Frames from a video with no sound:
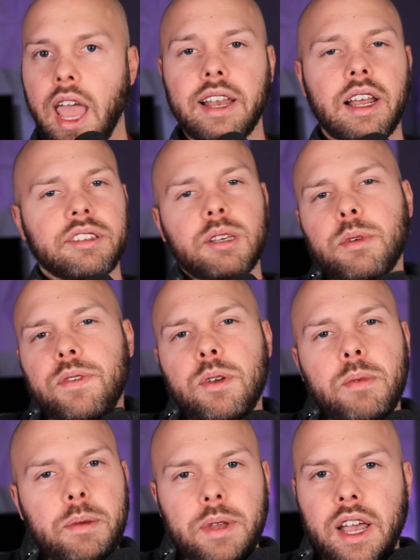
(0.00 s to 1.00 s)
And now some of you
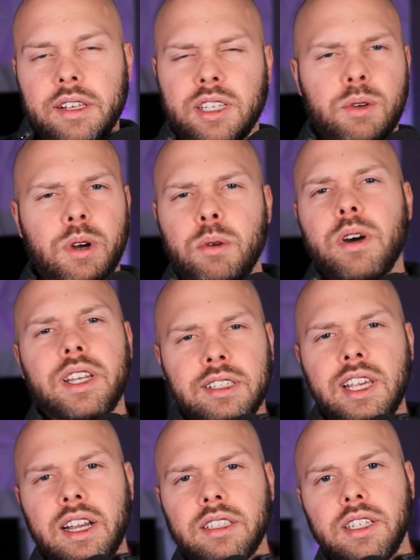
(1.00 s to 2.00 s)
may be asking, well, what
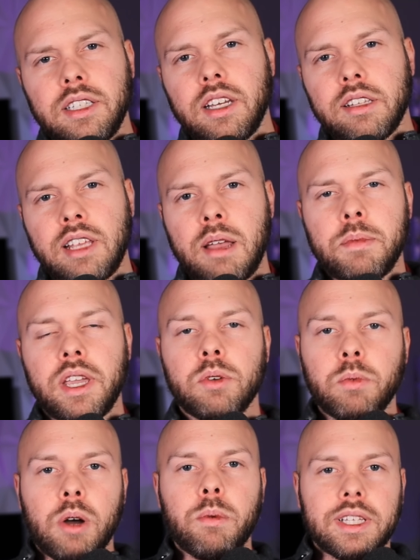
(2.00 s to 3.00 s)
exactly does that mean?
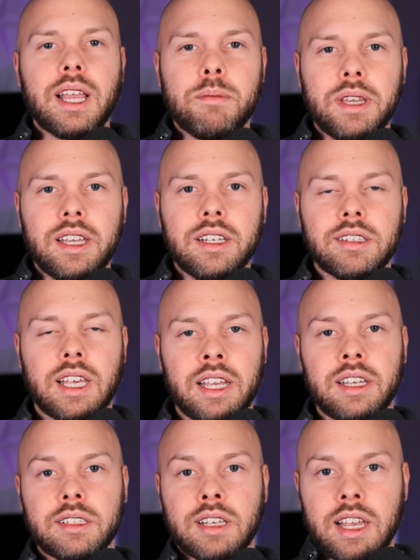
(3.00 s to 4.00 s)
Well, what that means
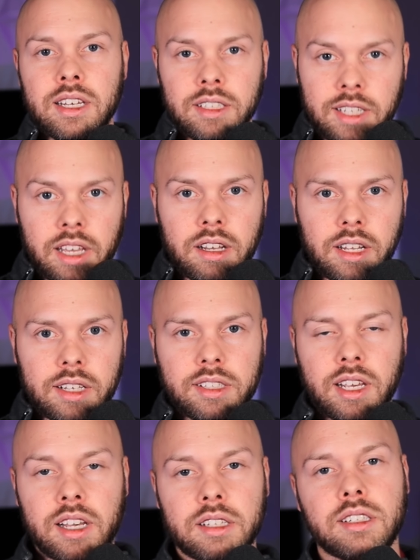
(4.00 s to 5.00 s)
is
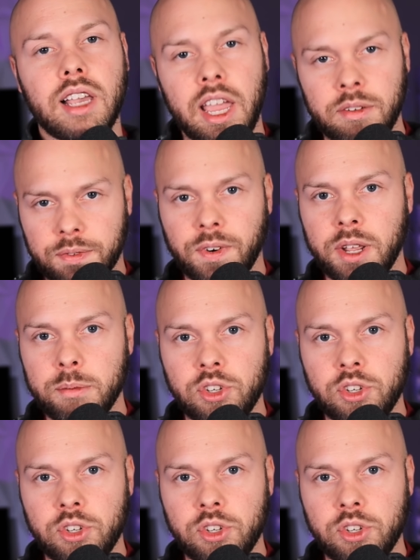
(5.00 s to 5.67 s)
DLSS and frame